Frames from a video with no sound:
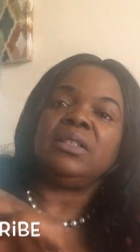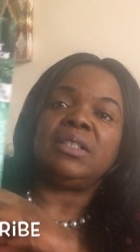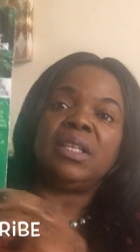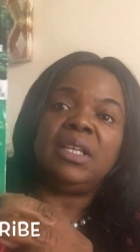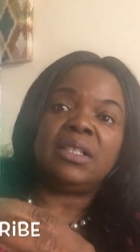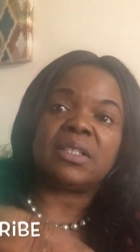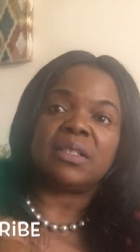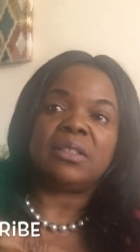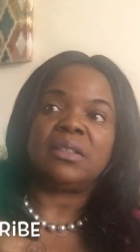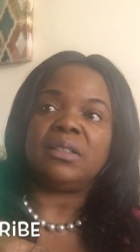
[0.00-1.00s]

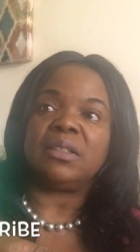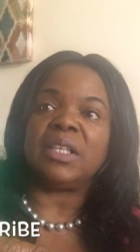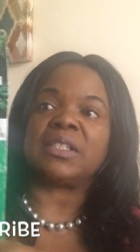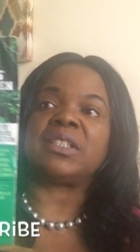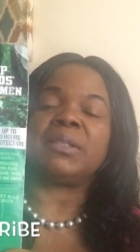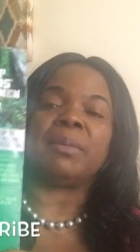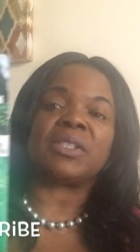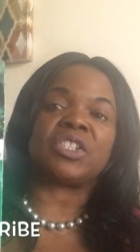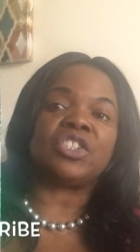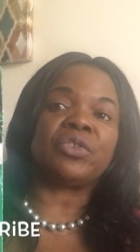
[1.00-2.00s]
DEET, this, the
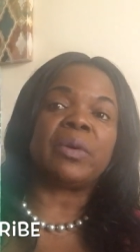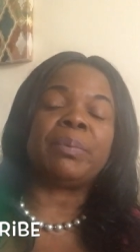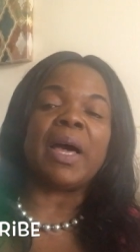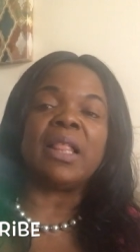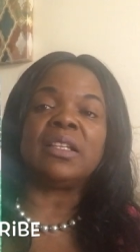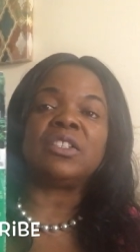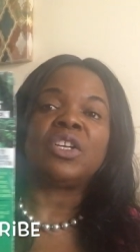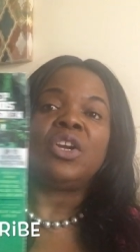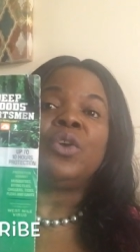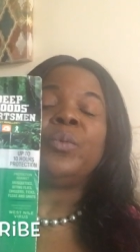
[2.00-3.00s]
mosquito repellent
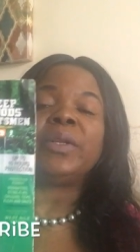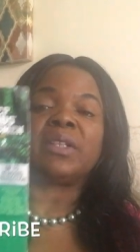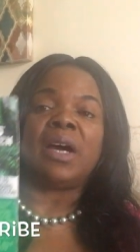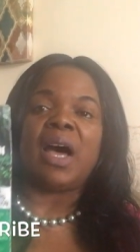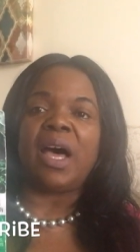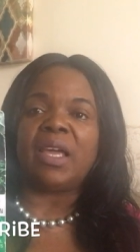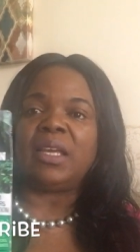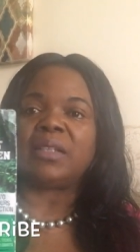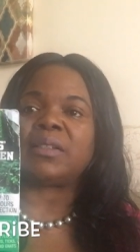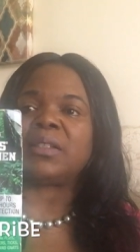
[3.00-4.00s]
with the
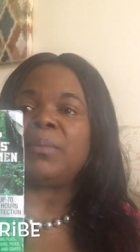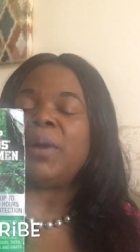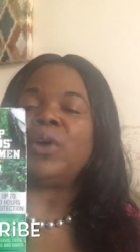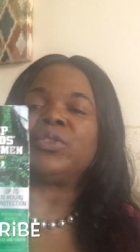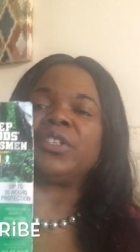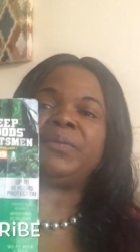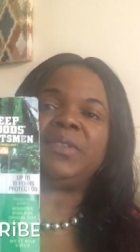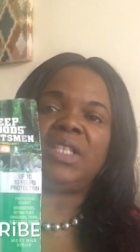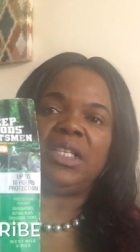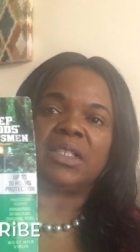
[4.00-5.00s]
highest amount of
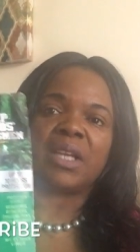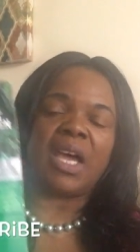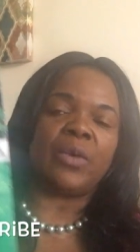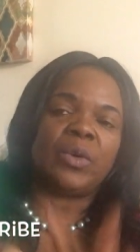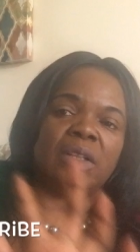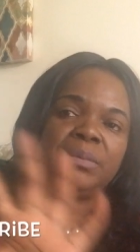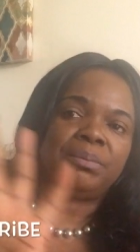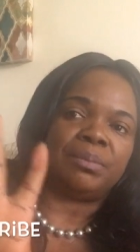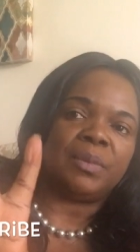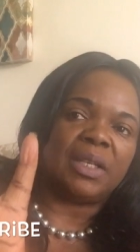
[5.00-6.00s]
DEET. I will
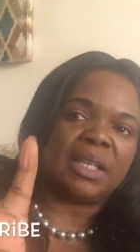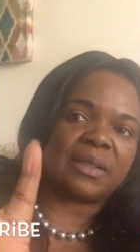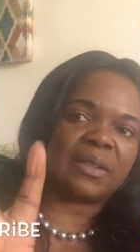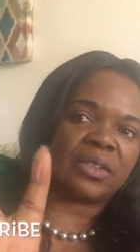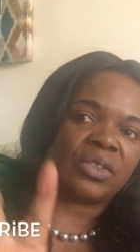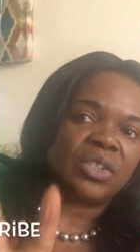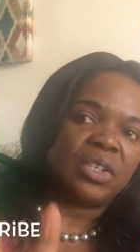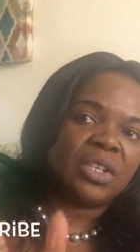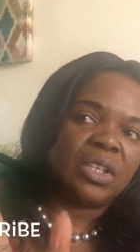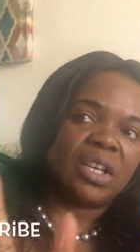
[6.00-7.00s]
list
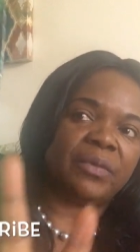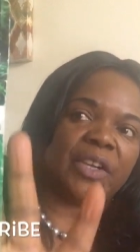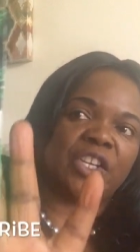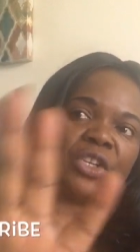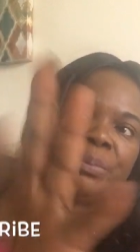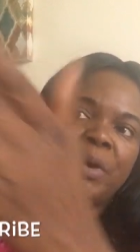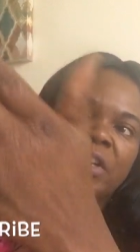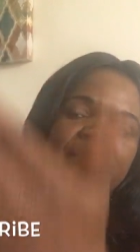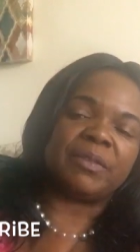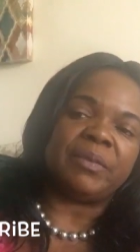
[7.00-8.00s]
a video,
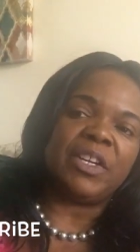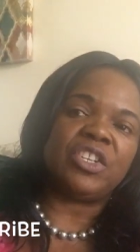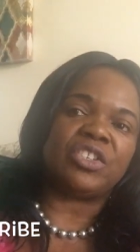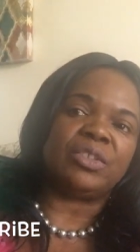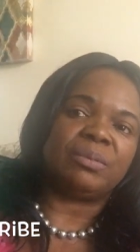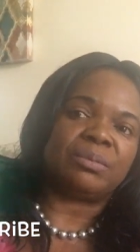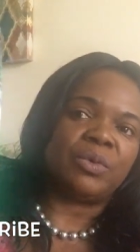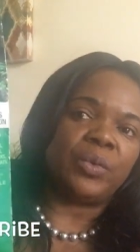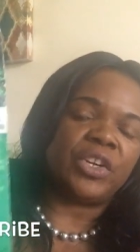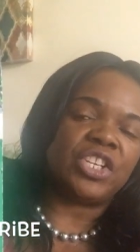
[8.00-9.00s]
part of the video,
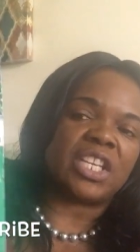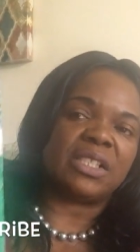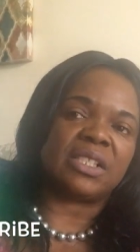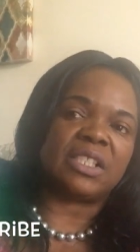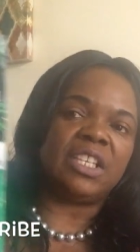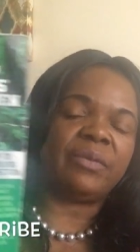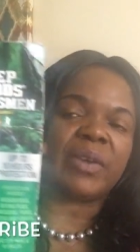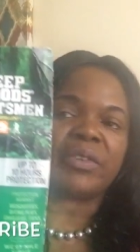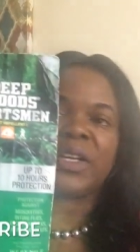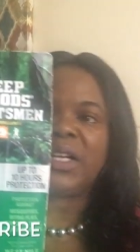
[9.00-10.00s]
where you can see it very